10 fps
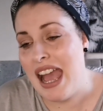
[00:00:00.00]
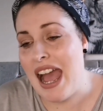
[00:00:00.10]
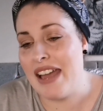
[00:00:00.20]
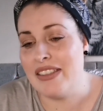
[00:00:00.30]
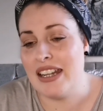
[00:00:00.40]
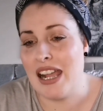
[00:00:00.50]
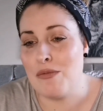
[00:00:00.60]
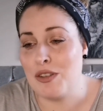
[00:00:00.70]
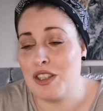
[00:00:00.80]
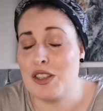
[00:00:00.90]
and then I
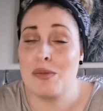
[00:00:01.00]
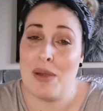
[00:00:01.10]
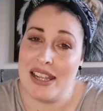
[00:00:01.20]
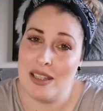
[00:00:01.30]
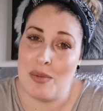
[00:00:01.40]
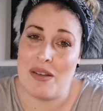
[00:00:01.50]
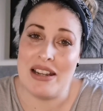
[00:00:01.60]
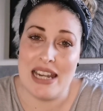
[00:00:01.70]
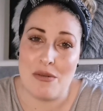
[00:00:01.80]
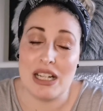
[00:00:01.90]
want to spend about
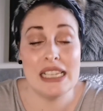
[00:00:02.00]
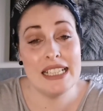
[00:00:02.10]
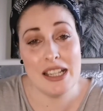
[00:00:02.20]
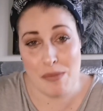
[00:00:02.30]
an hour cleaning